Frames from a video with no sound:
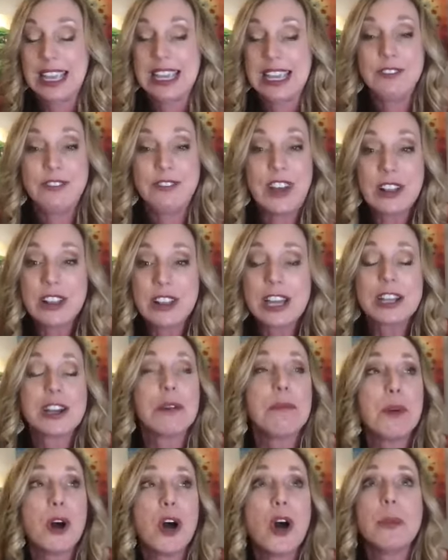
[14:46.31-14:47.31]
It felt like
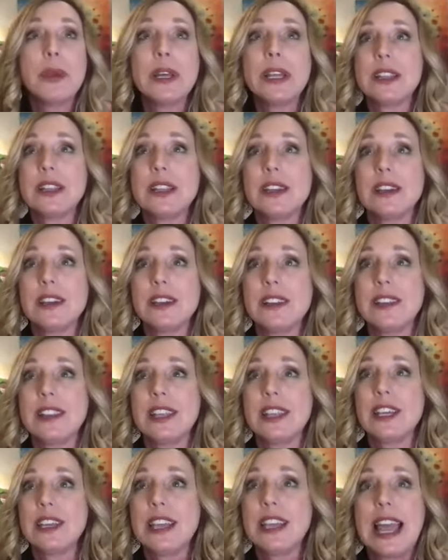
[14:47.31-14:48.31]
a moment that
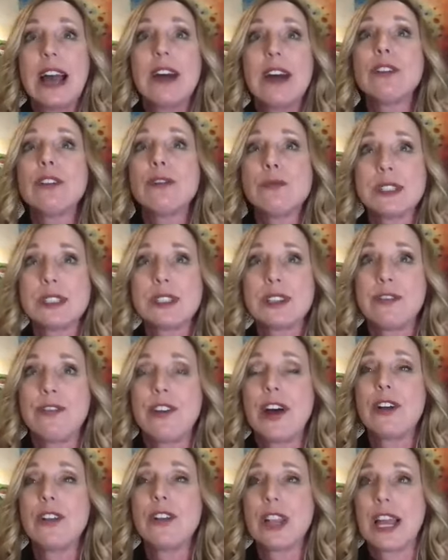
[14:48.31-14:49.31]
the encounter was
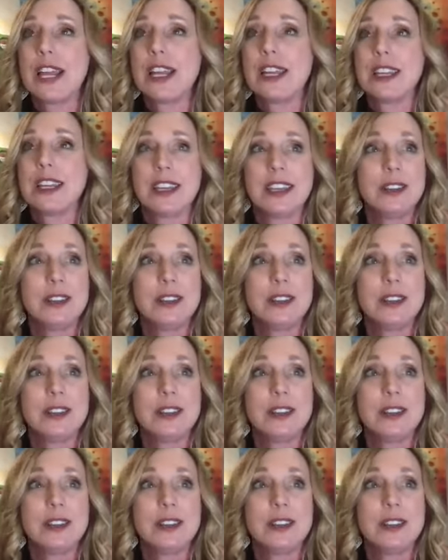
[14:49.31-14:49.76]
felt like